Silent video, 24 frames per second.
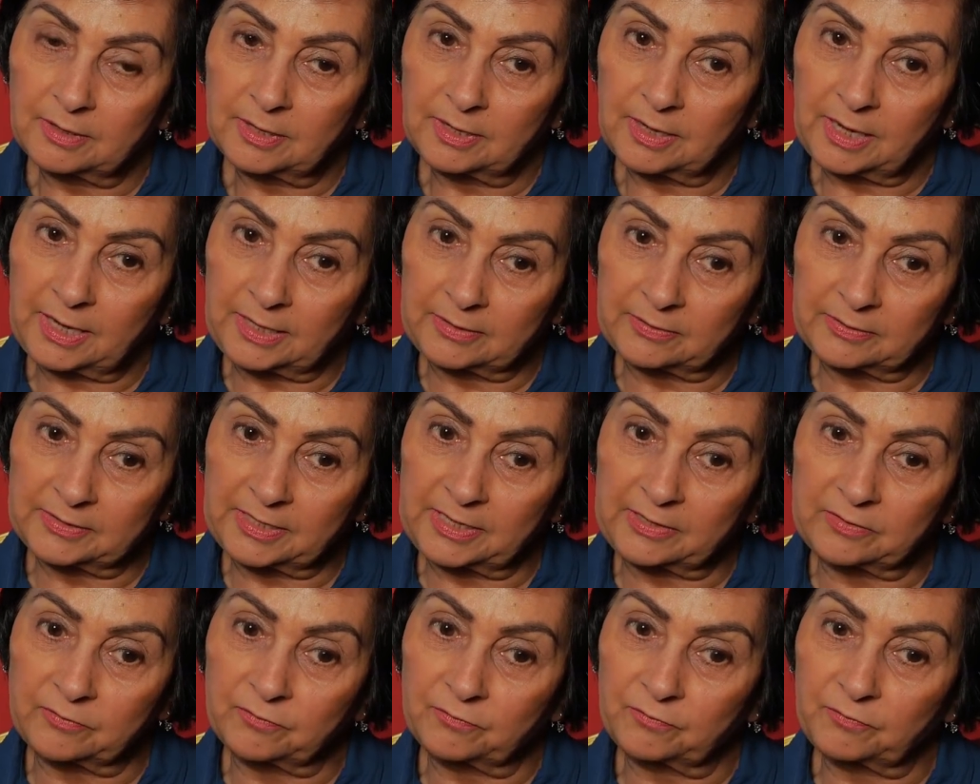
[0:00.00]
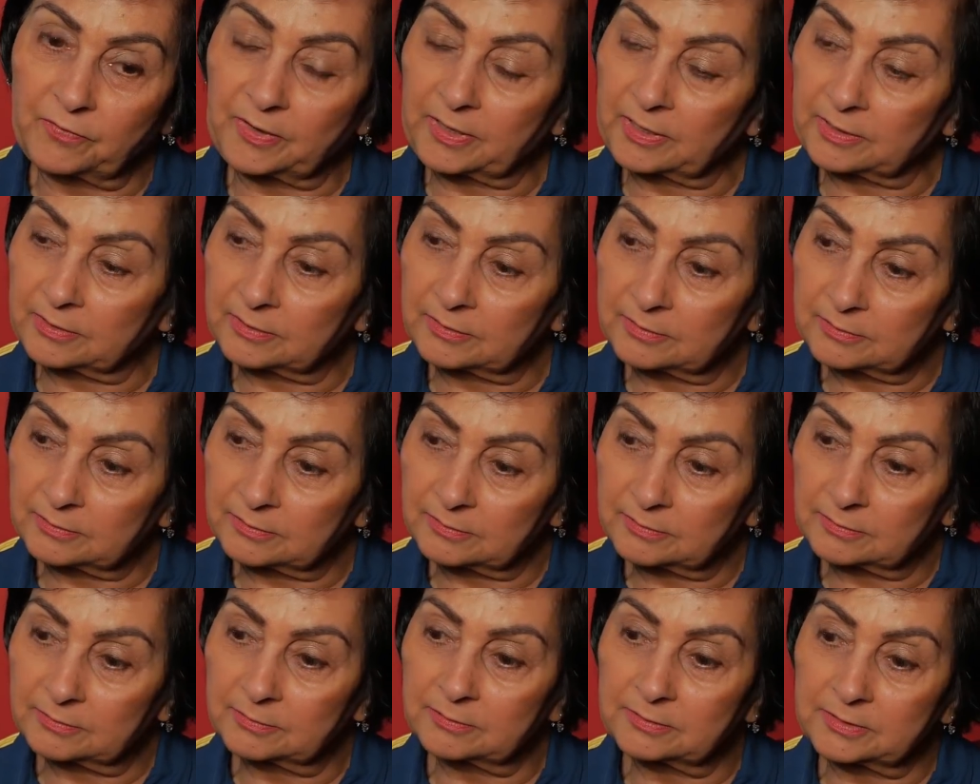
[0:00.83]
And then
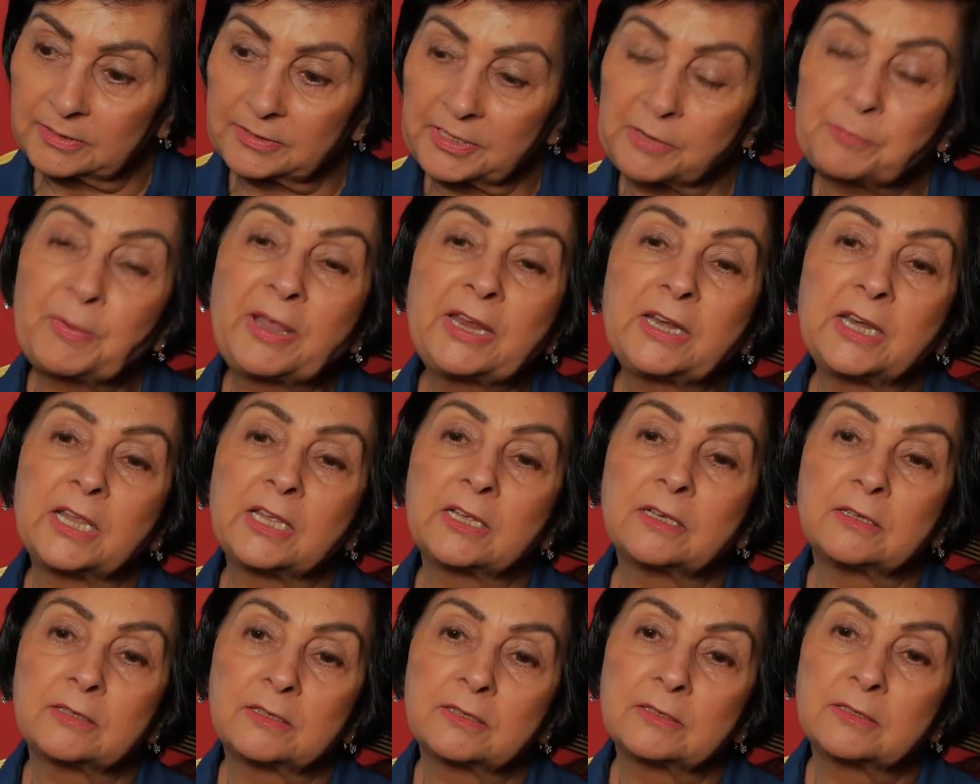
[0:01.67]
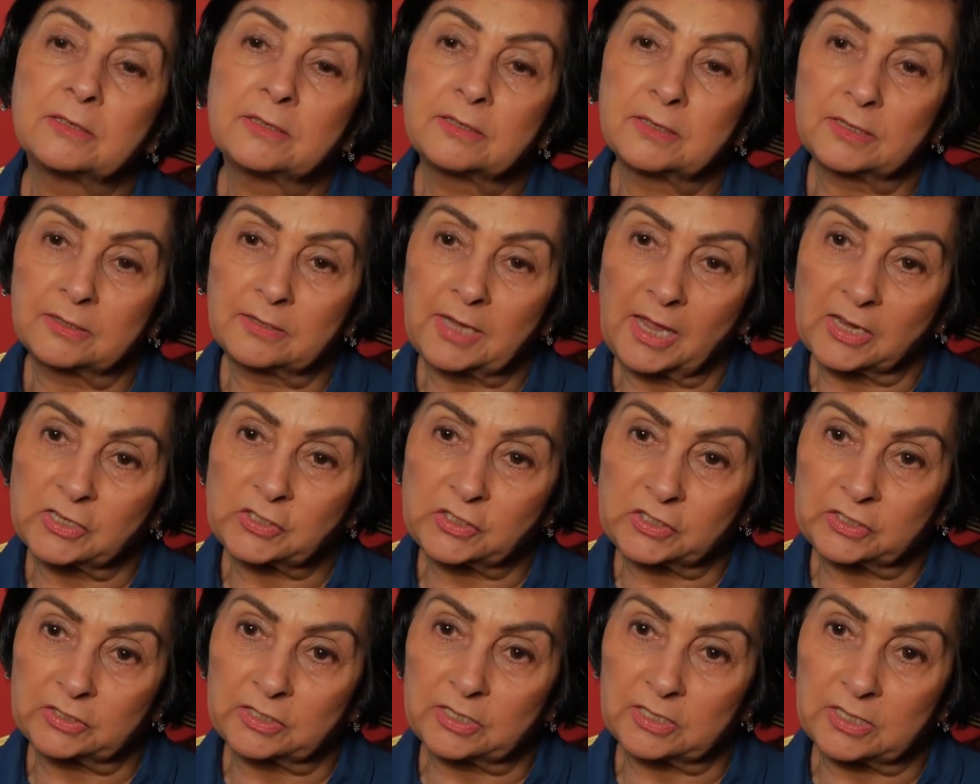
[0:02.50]
when the remaining
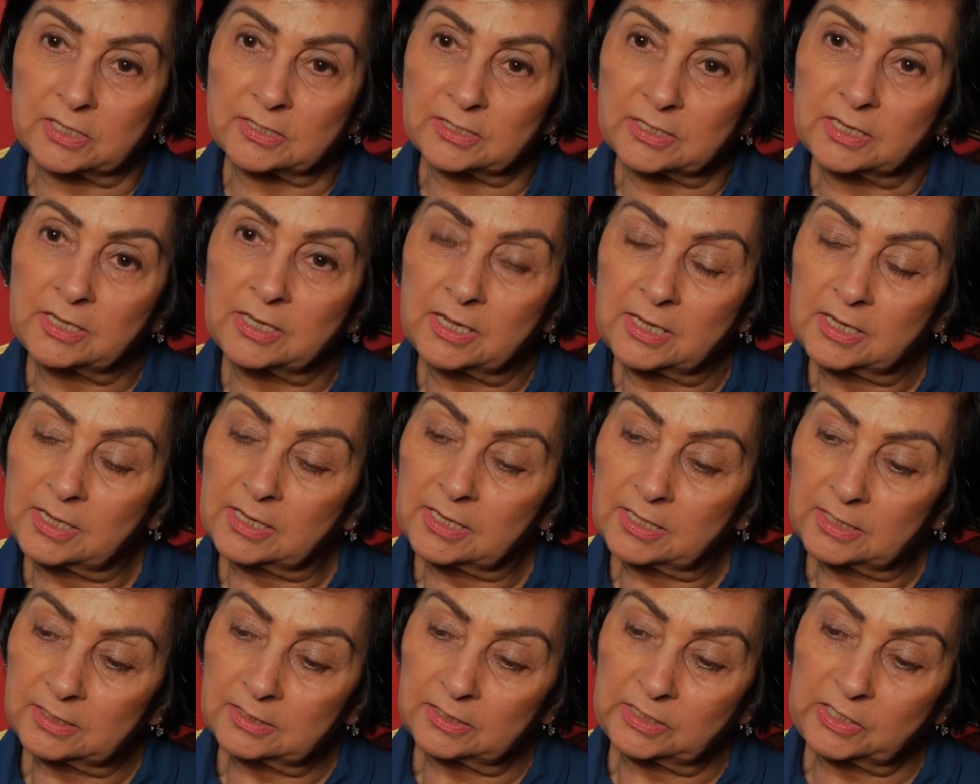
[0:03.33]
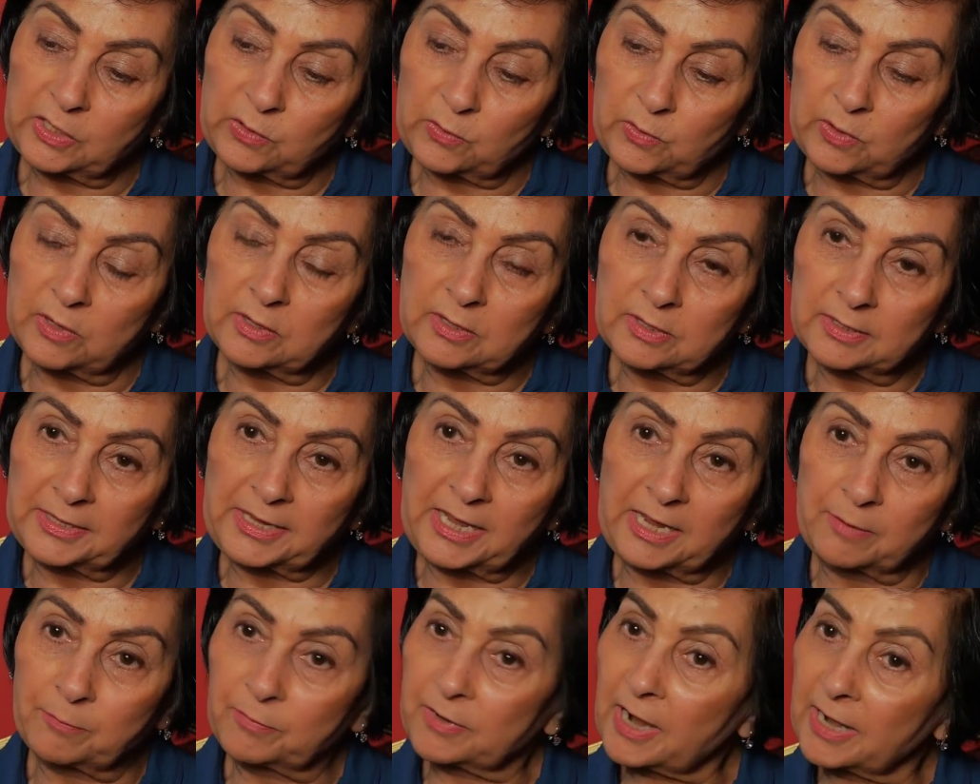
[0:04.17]
Asian girls, they all
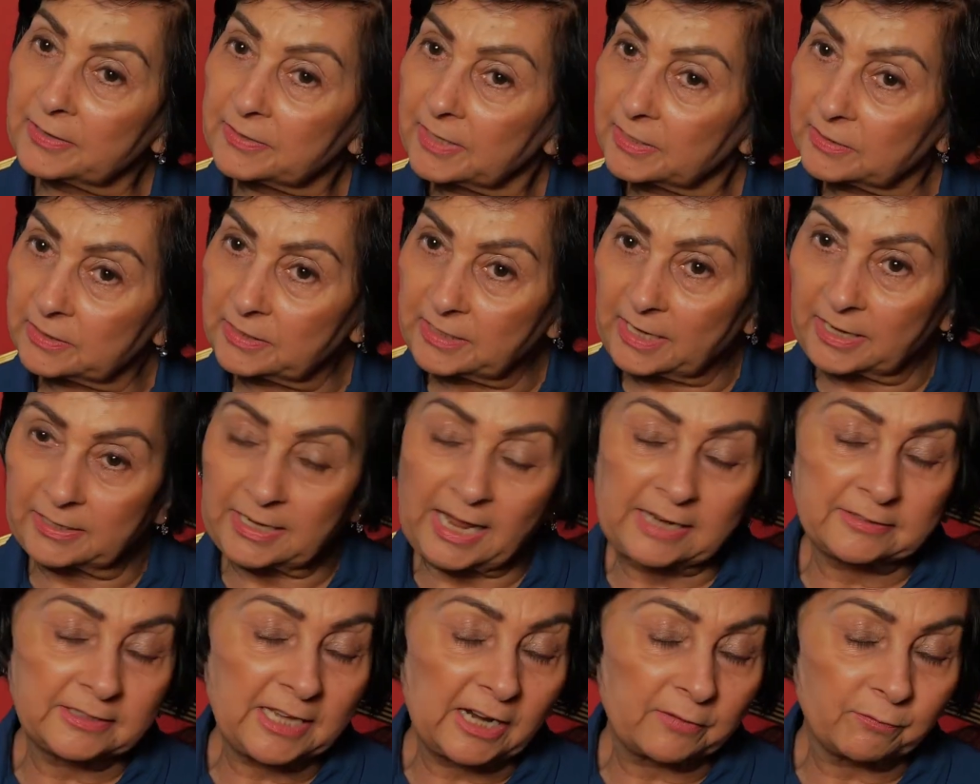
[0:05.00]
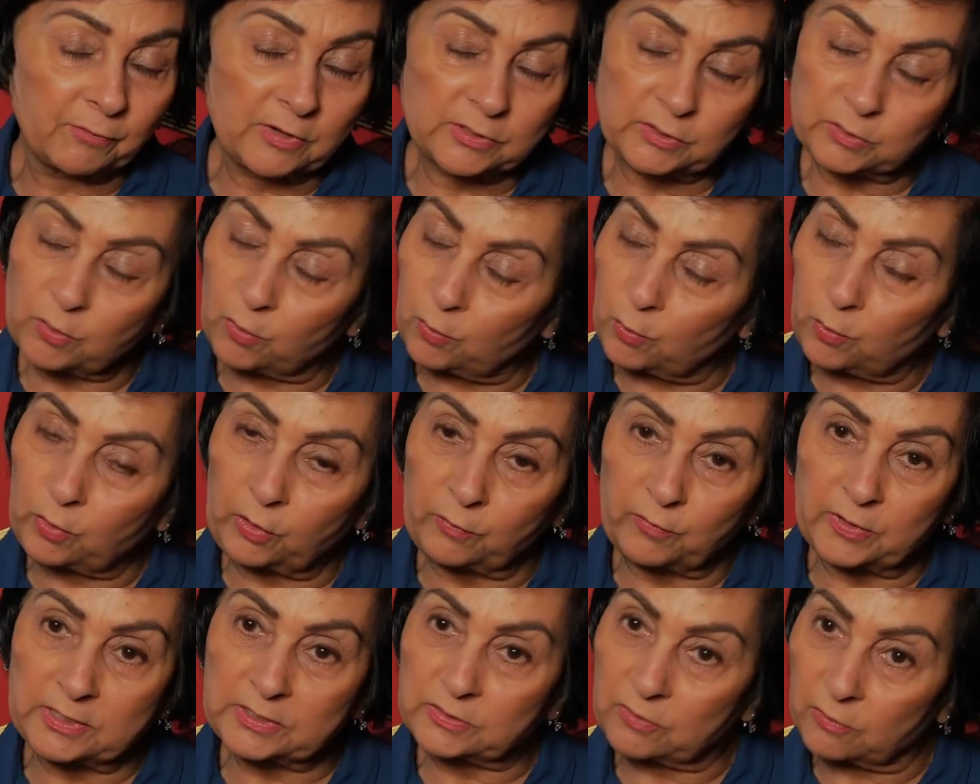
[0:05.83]
came right at the end. And that was
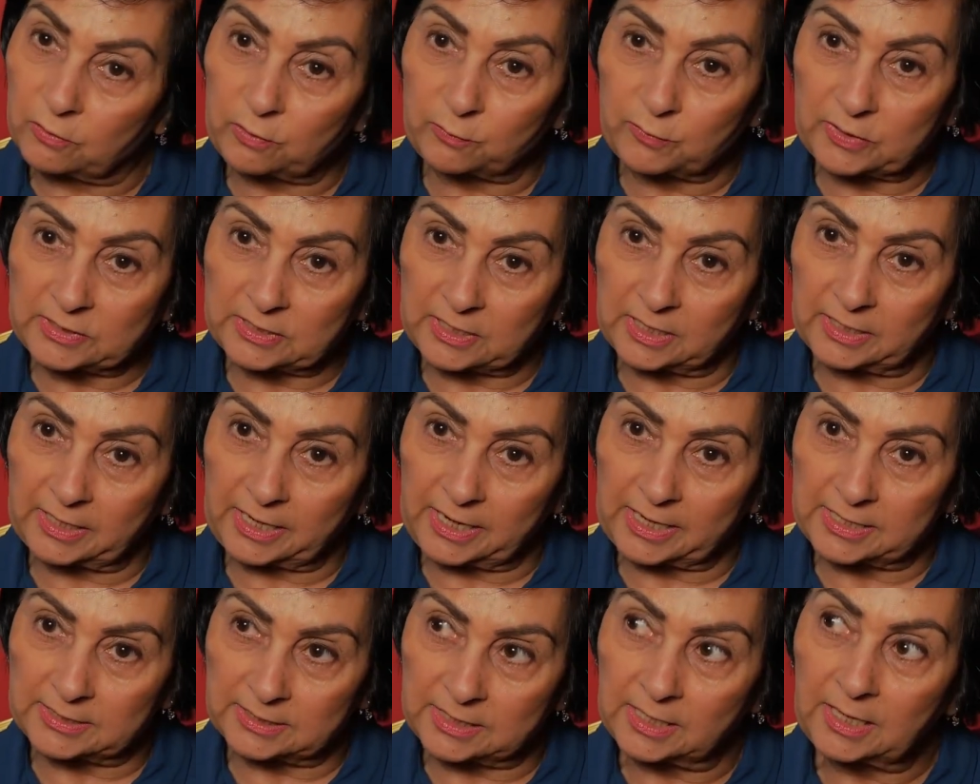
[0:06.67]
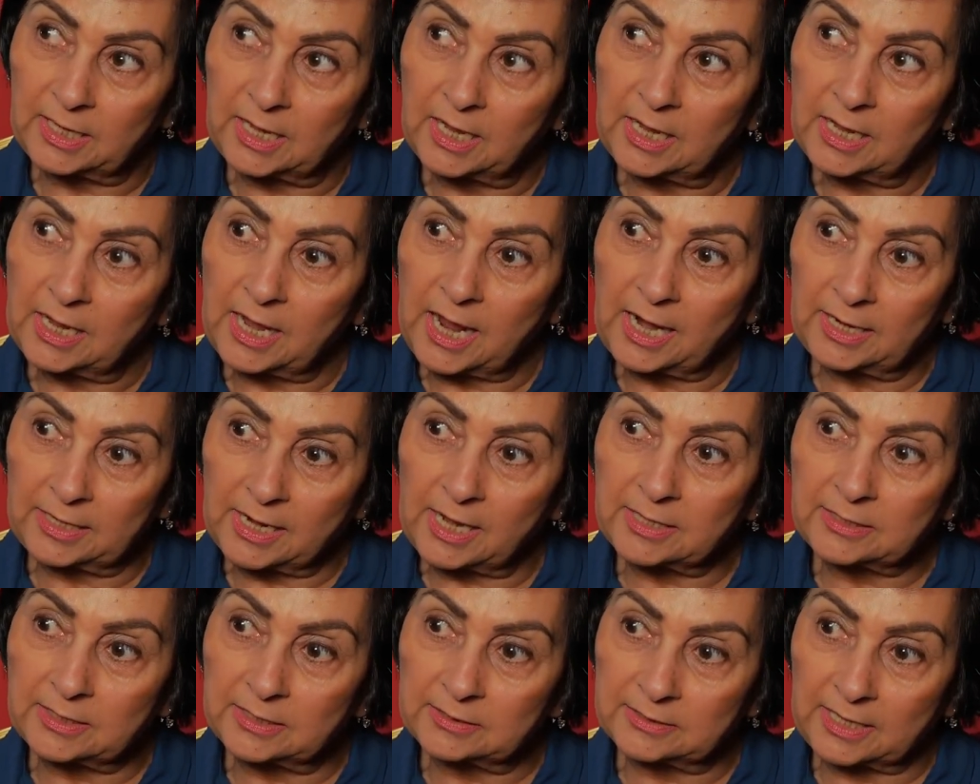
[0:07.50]
always, always the case. And
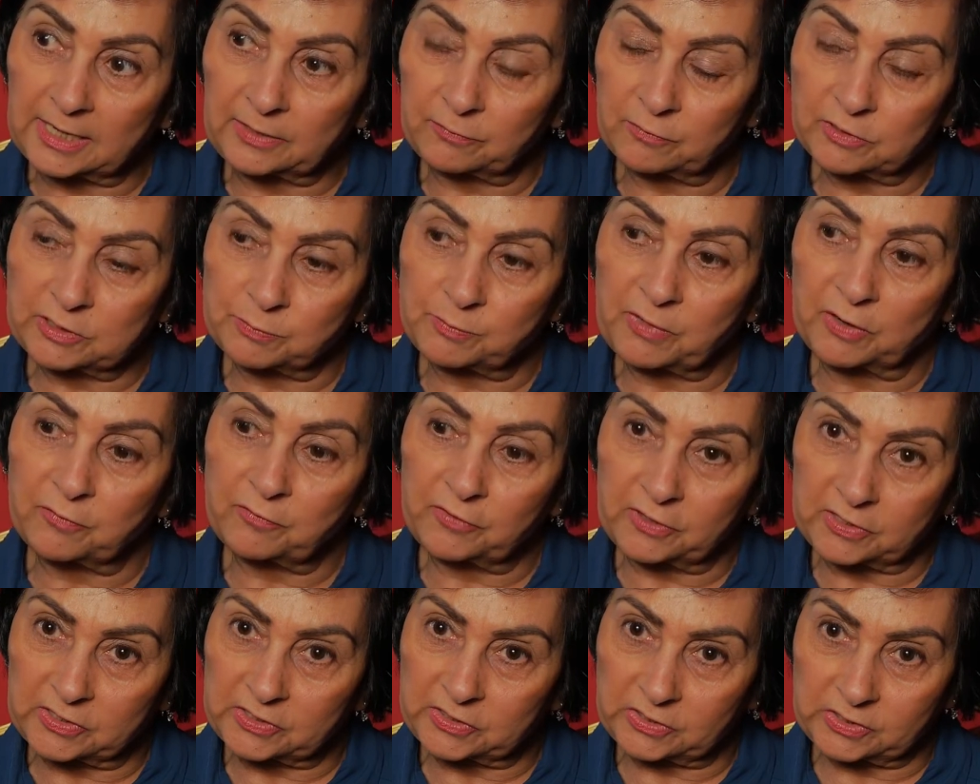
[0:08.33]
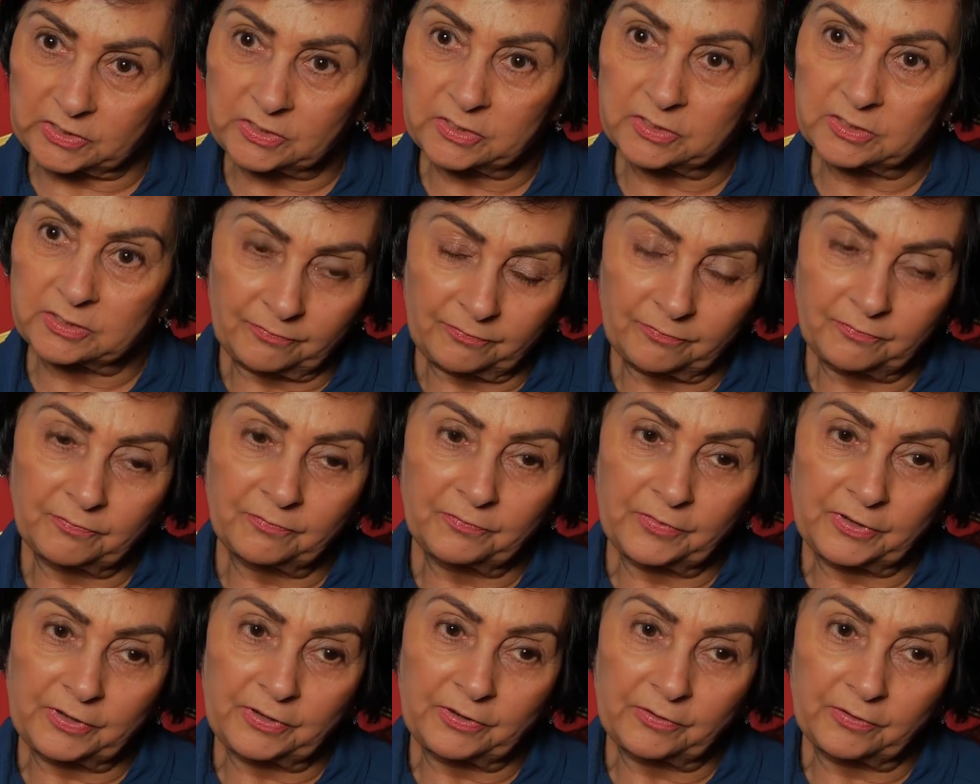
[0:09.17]
I think that was my first
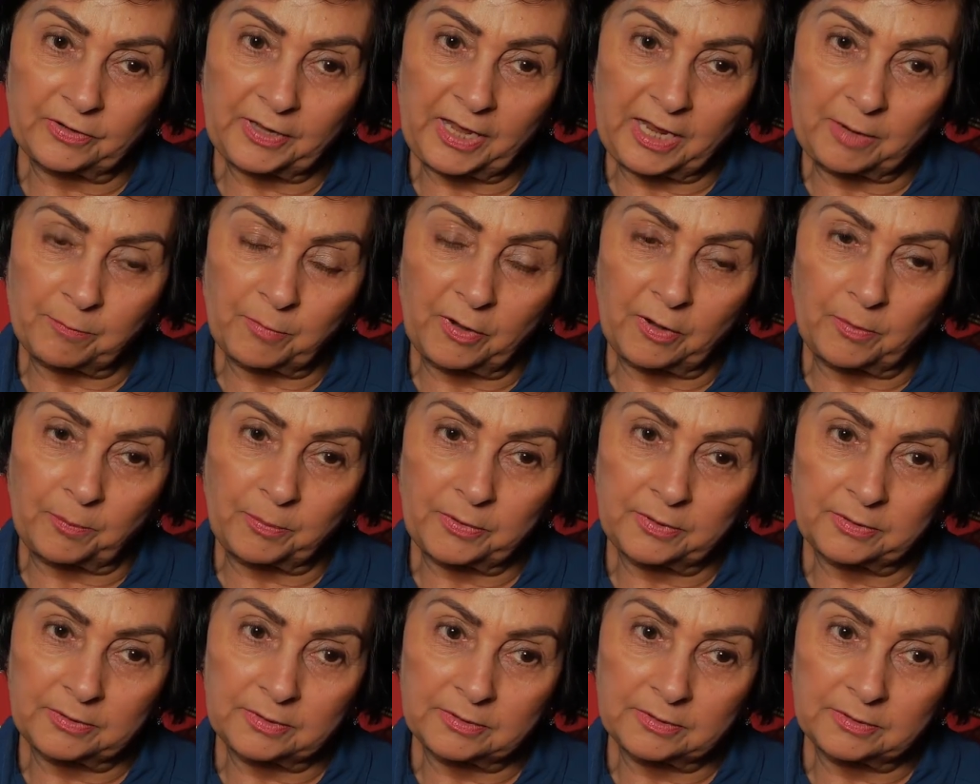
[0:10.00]
video came up.